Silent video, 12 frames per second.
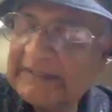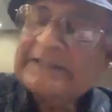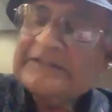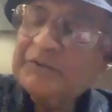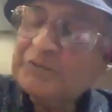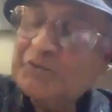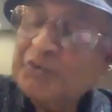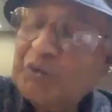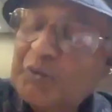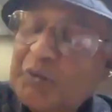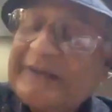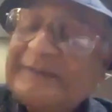So
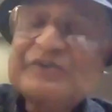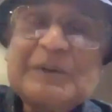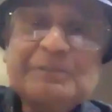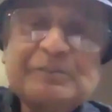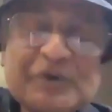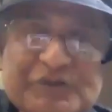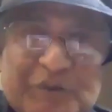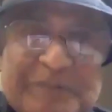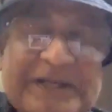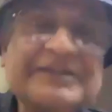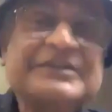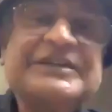two waves of
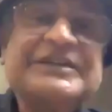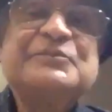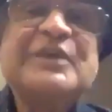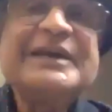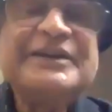possibility, if they